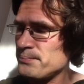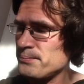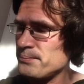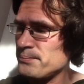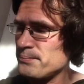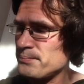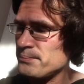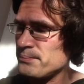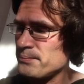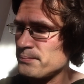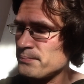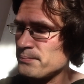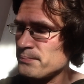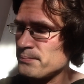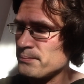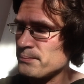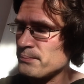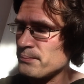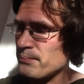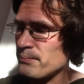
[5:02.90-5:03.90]

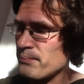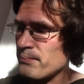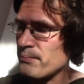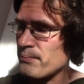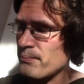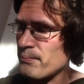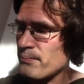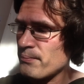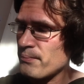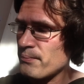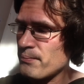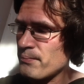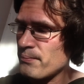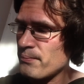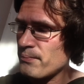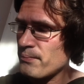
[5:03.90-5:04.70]
No one is speaking in this clip.